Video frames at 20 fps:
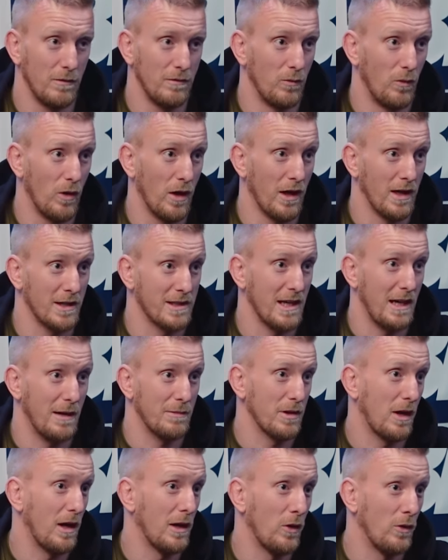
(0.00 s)
One, I
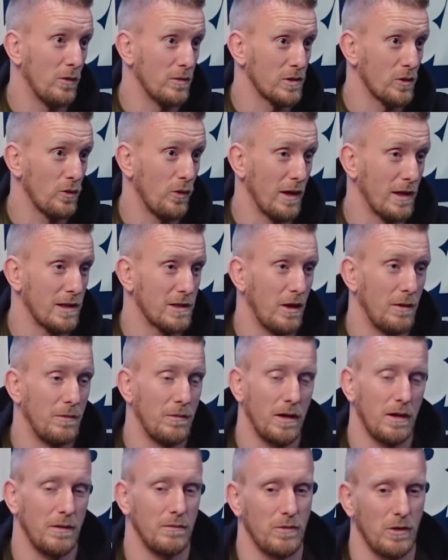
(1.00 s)
tapped. I know it was quick, so
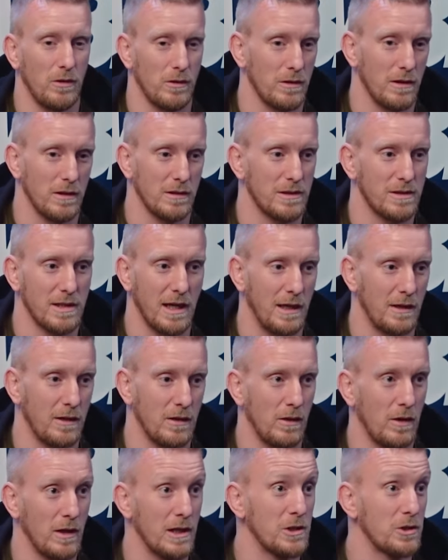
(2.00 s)
I'm, I'm not like, saying,
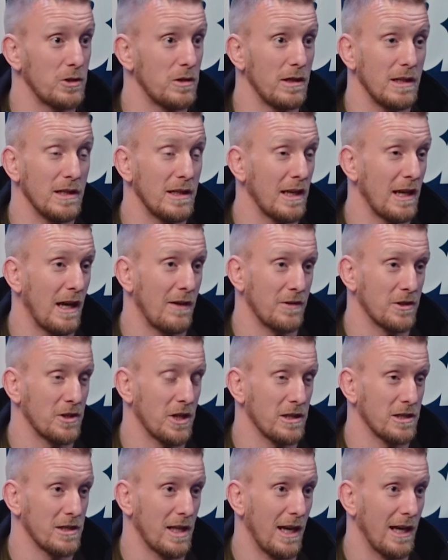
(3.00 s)
oh, he, sh he didn't have the
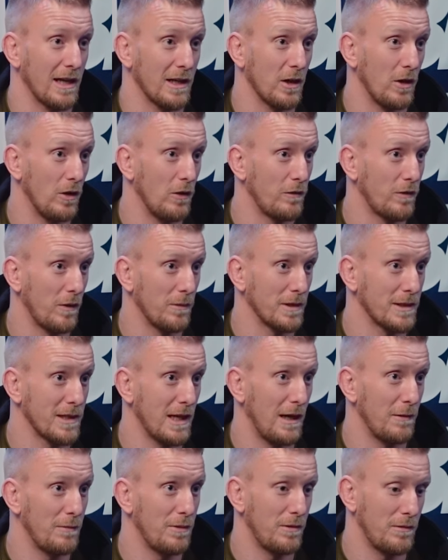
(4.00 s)
chance to let go from the
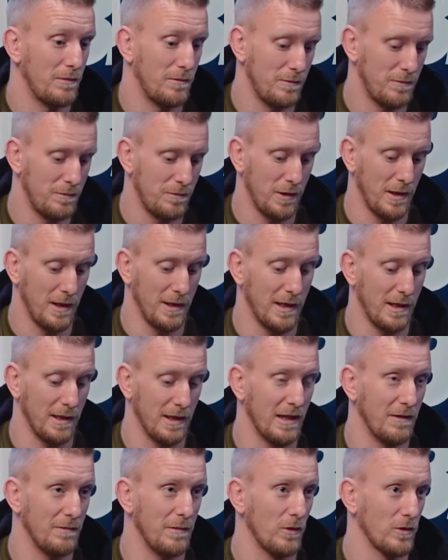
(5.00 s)
tap, but he
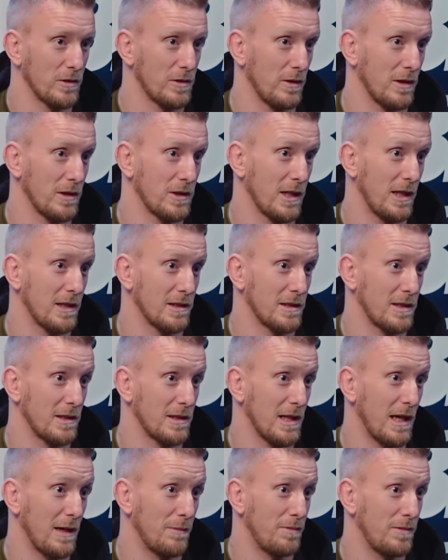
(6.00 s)
didn't give me also the chance to
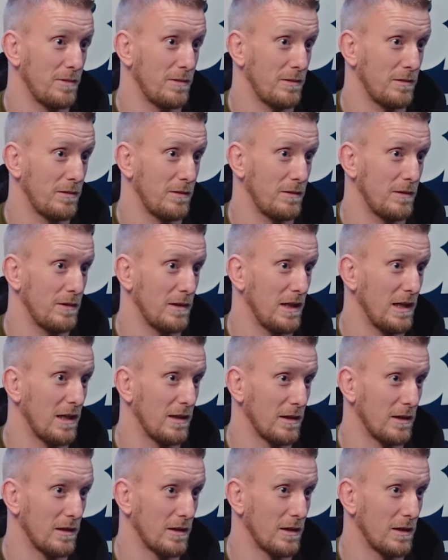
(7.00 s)
tap
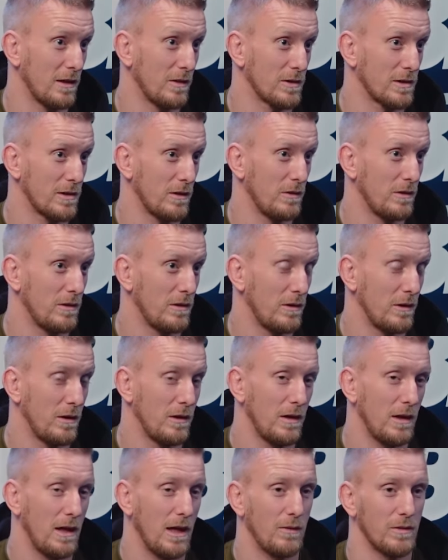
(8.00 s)
either, you know? So
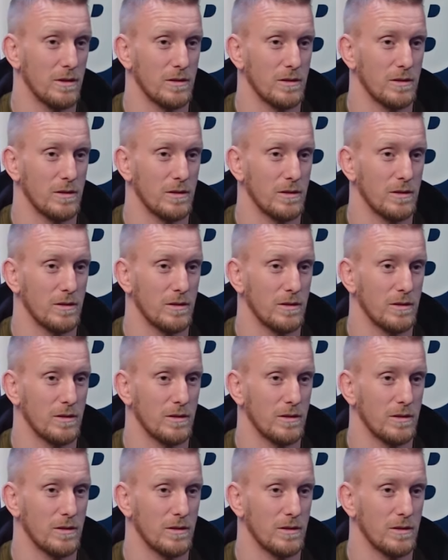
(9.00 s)
it